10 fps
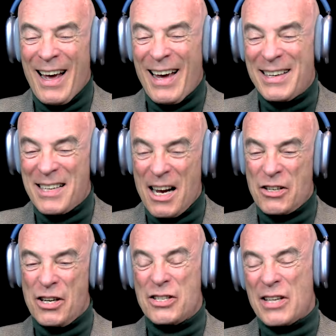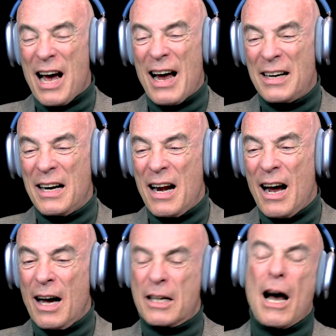it touches on
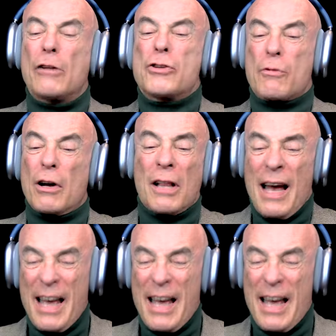cultural